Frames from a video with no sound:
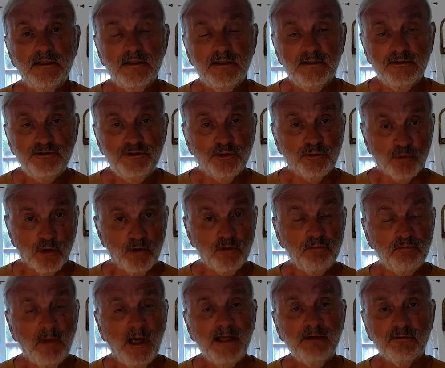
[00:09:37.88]
your
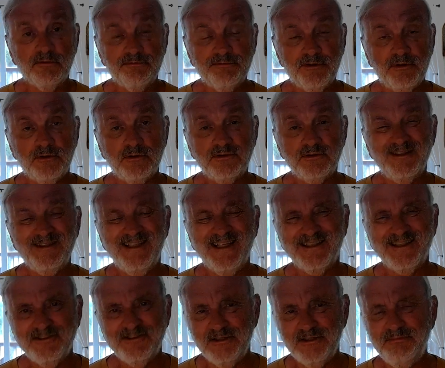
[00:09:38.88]
own microphone
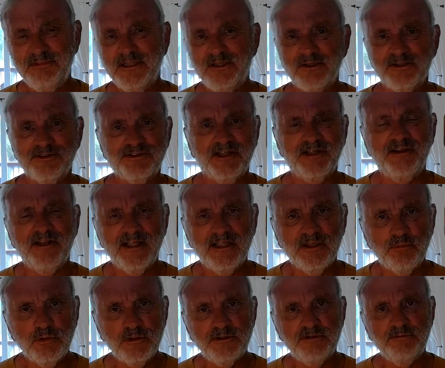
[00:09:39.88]
connected, because I think
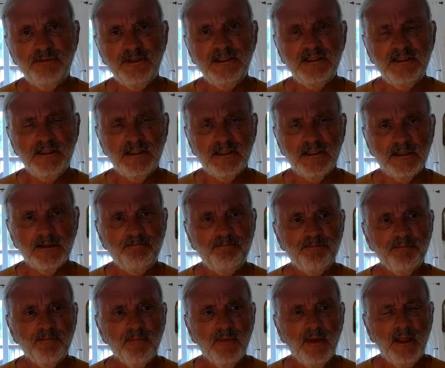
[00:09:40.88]
it would
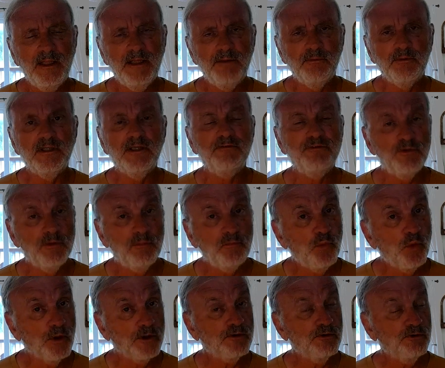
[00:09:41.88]
give you a
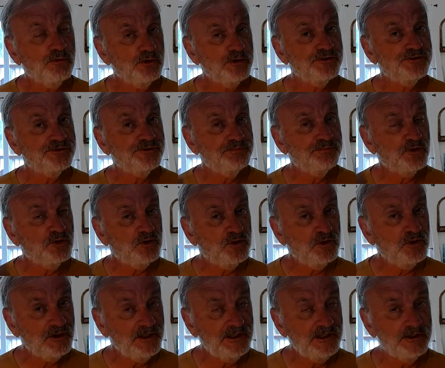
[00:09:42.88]
more crisp,
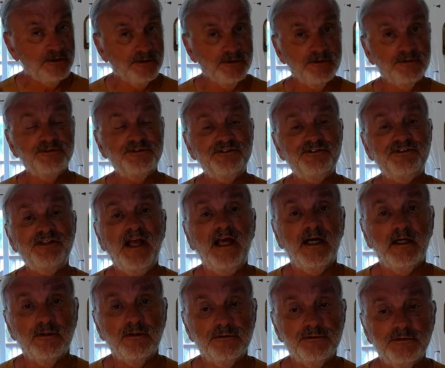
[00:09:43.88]
clear
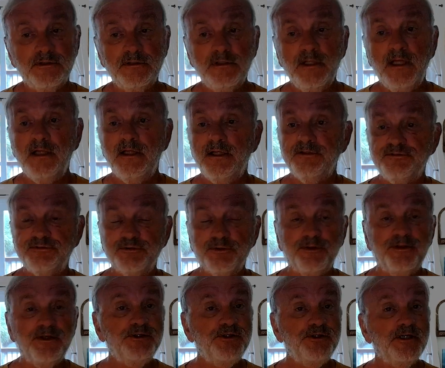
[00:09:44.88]
sound. So
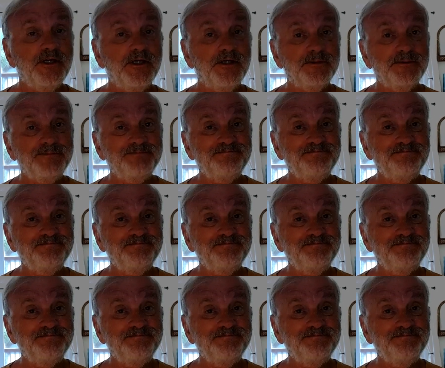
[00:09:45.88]
there you go.